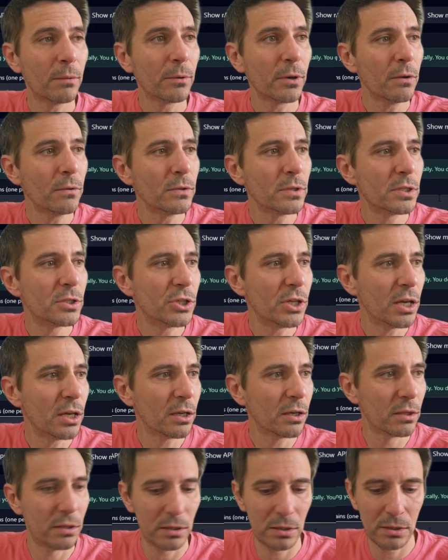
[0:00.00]
going to
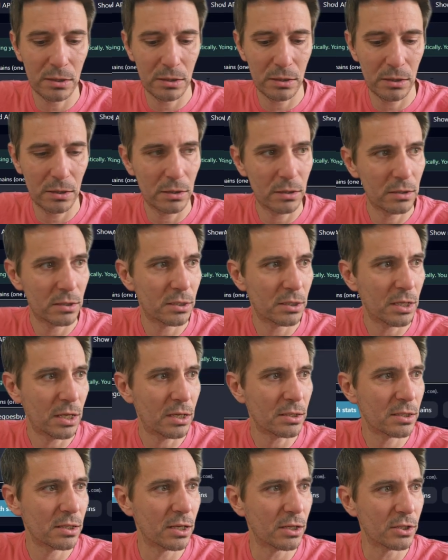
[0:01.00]
check the
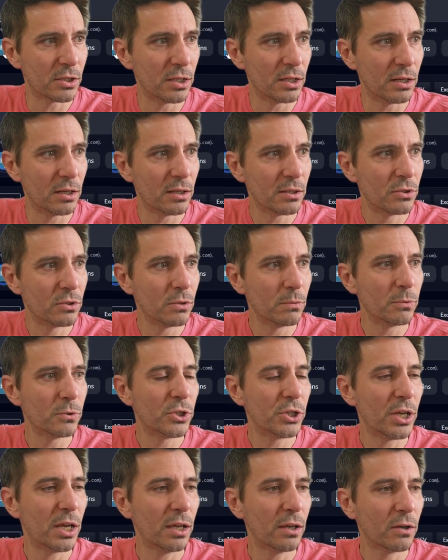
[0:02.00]
stats actually. Let's double
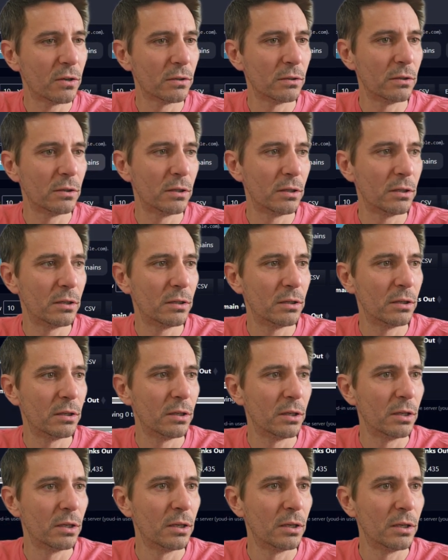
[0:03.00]
check on the
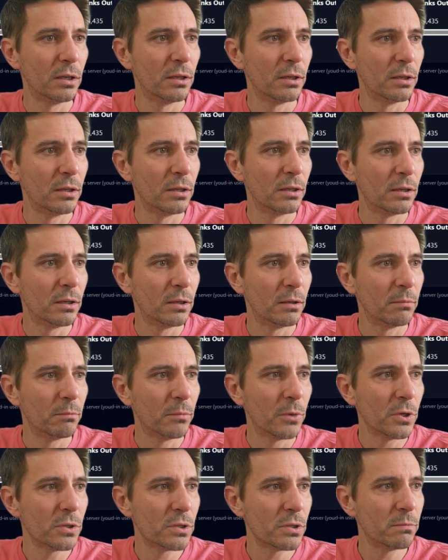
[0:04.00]

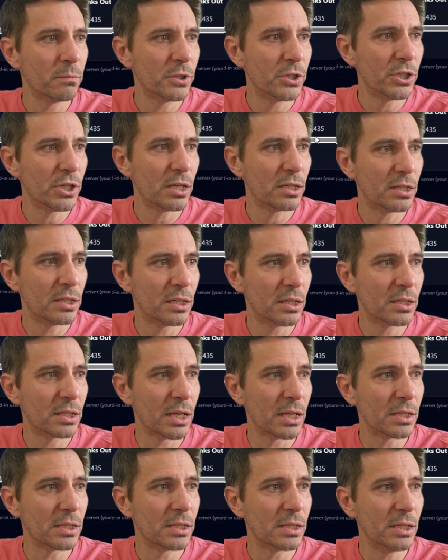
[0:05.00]
Moz and Majestic
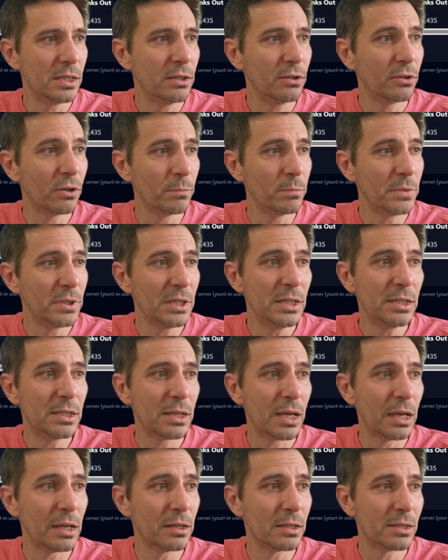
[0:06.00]
stats. See, DOM
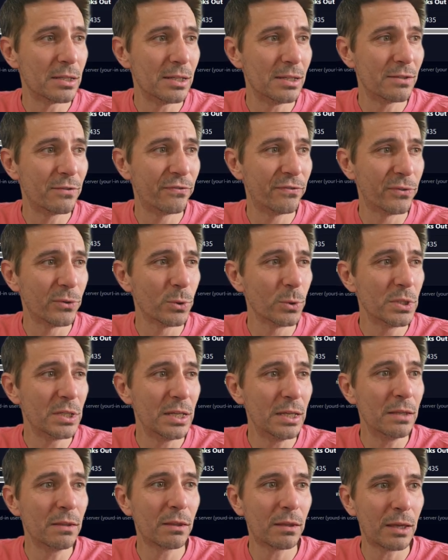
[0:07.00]
Detailer sees
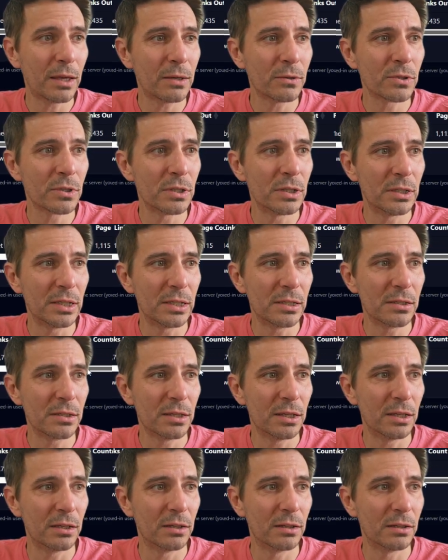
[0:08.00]
14,000 links
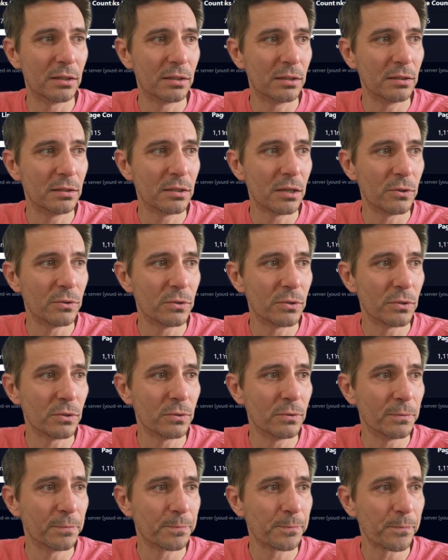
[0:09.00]
in total.